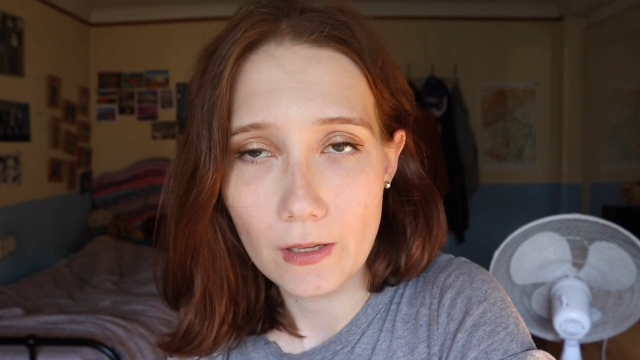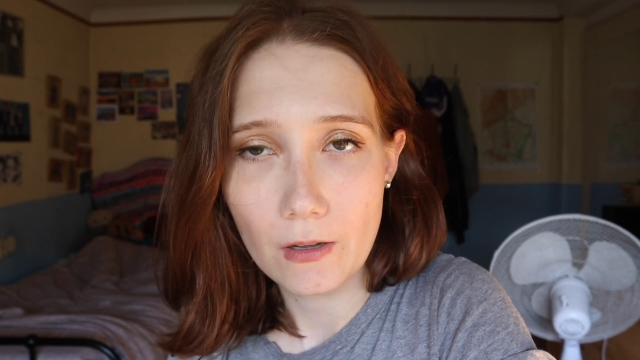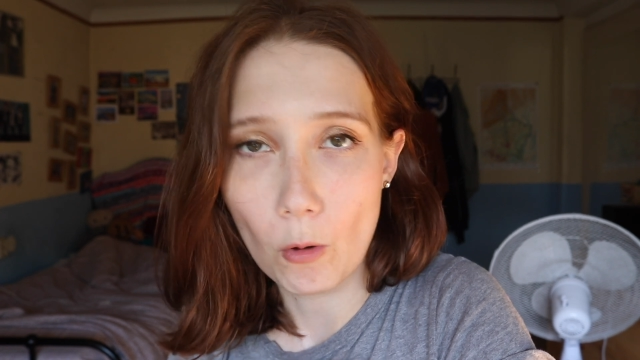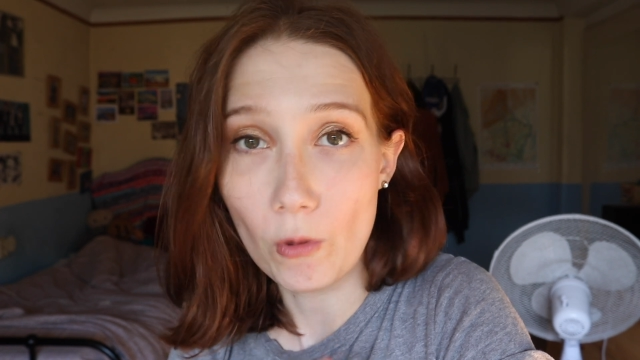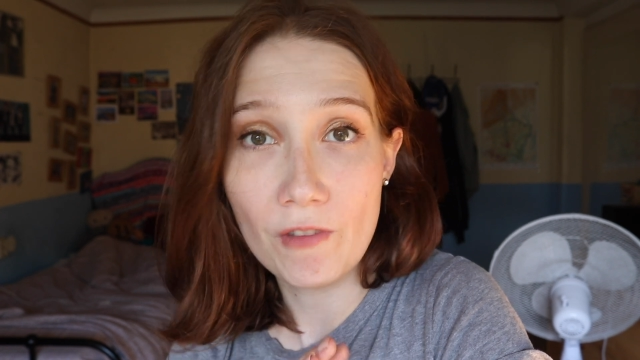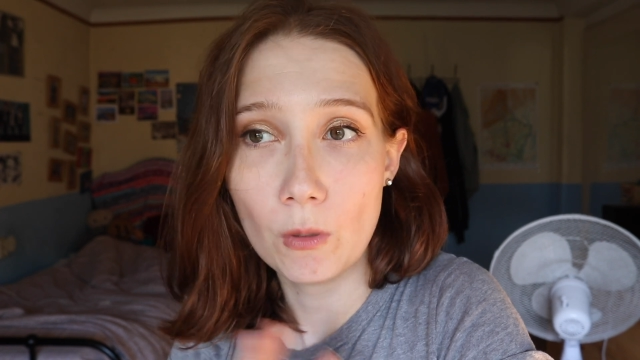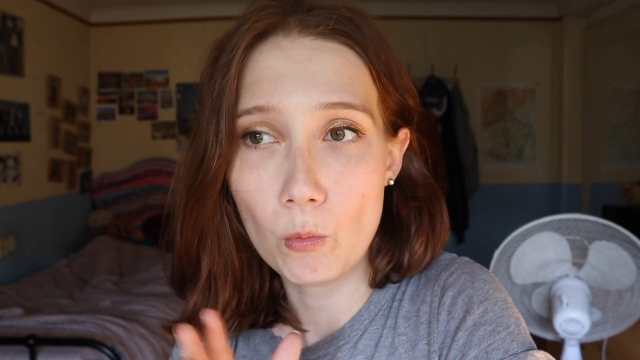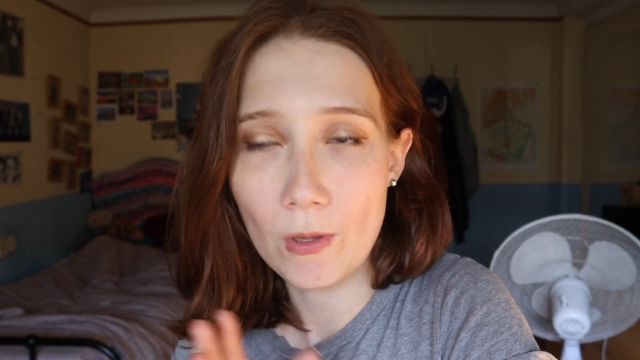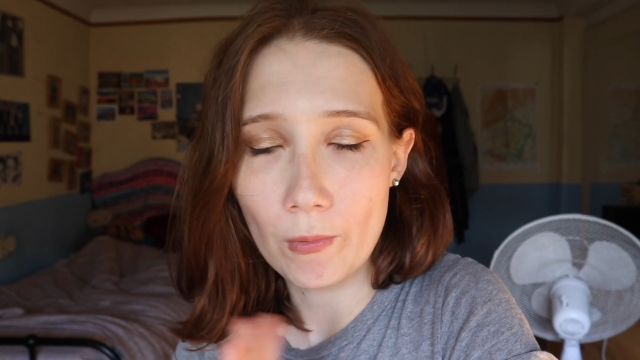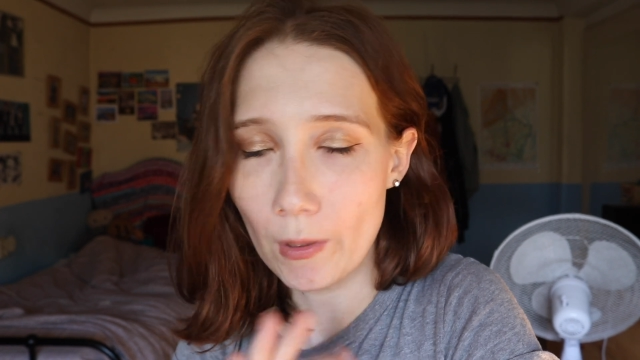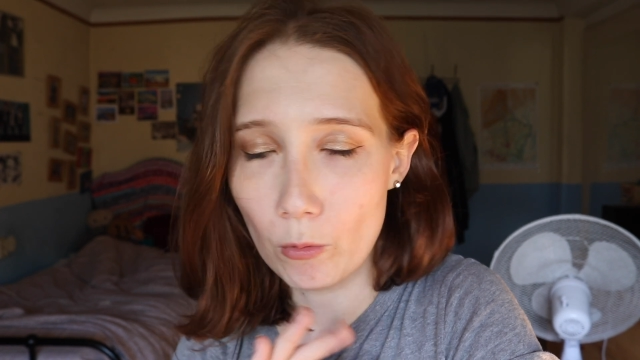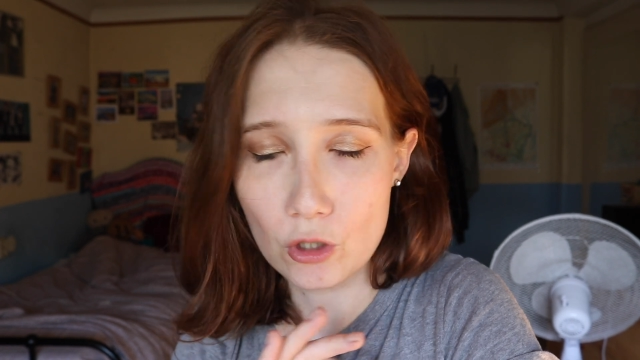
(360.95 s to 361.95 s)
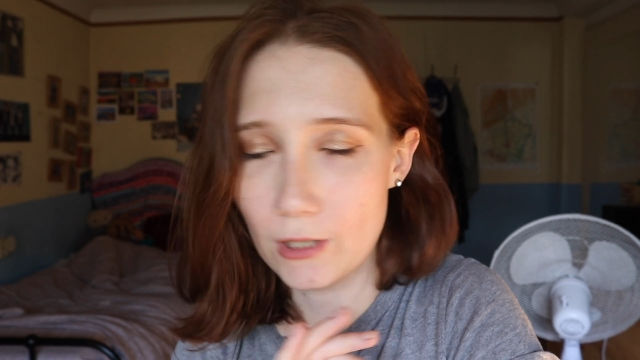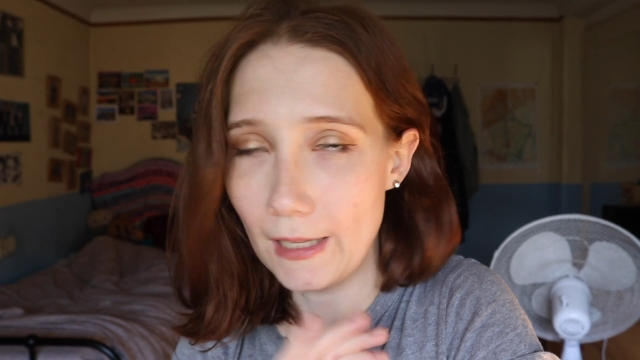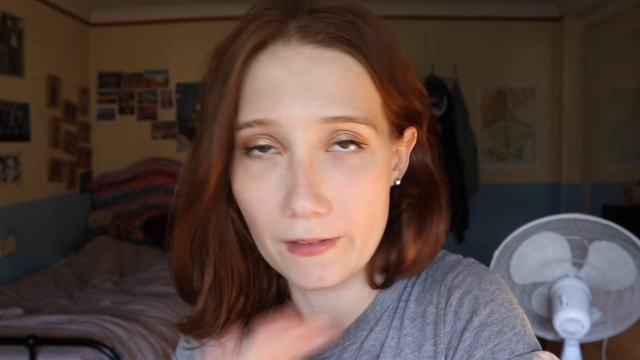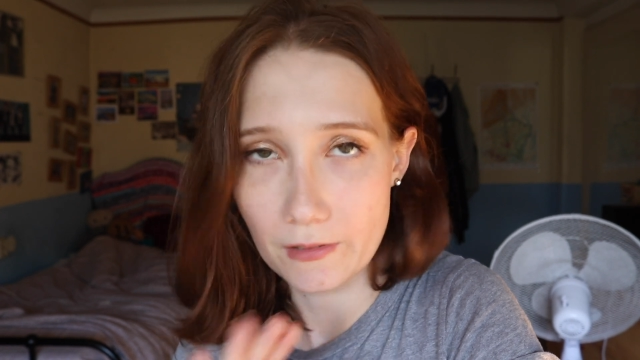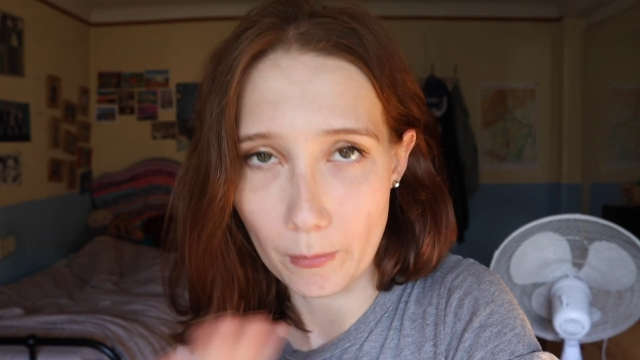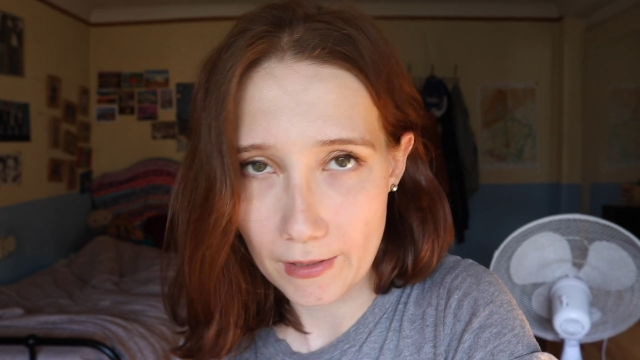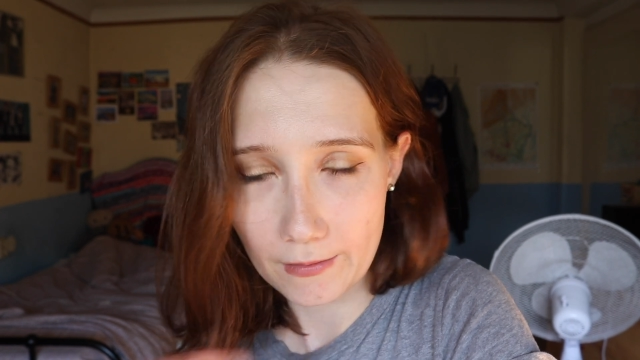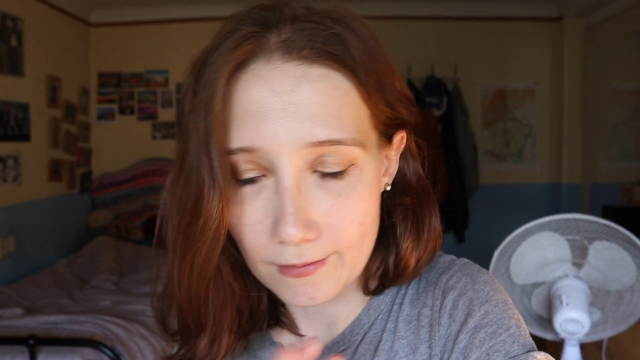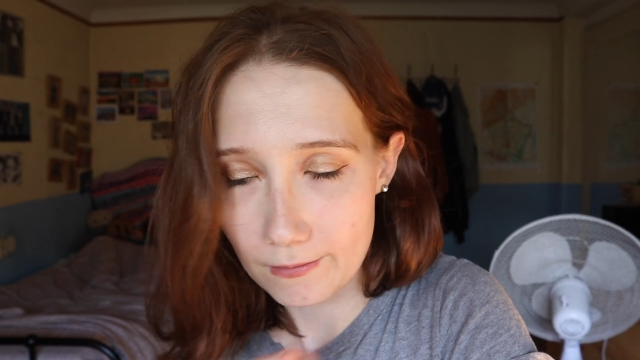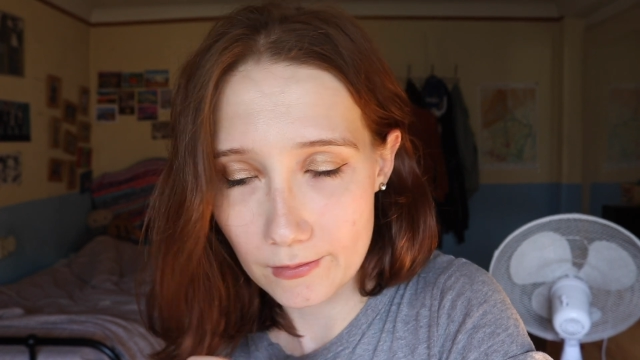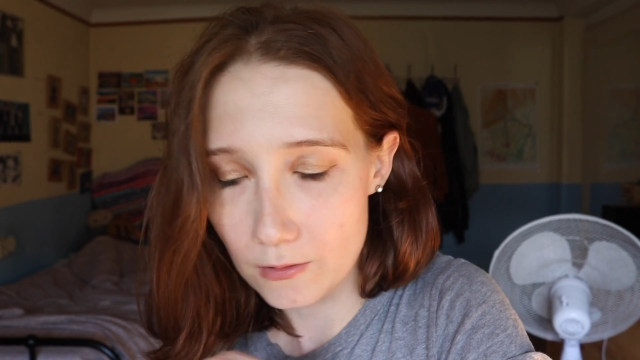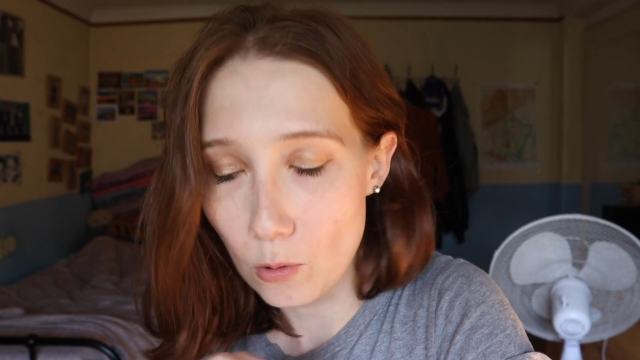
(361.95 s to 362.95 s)
Or even a week without washing, that is not
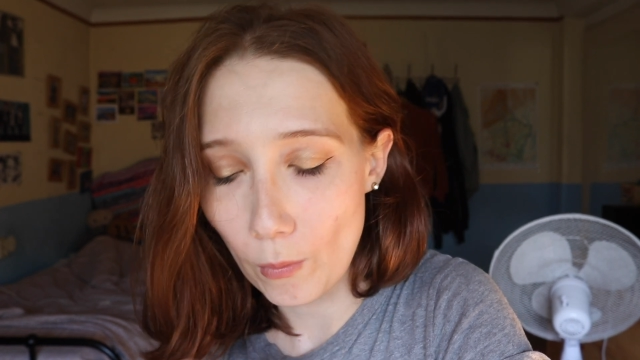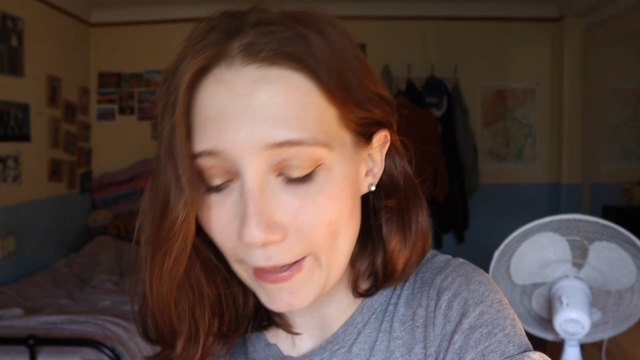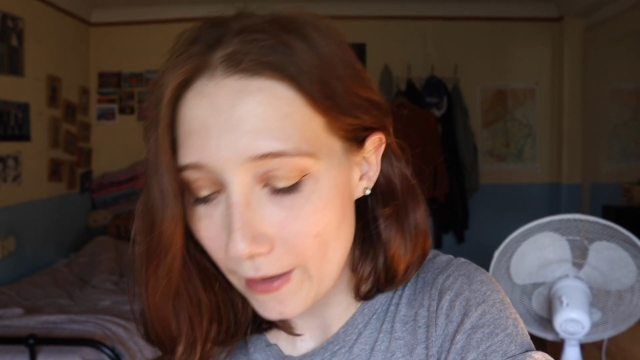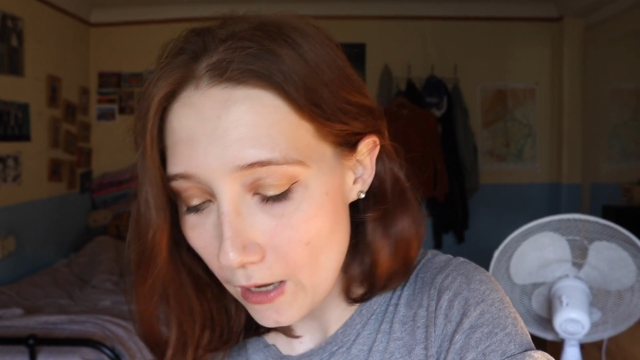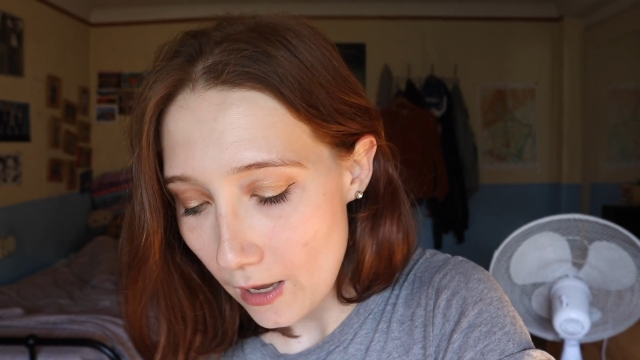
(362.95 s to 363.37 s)
me. No way.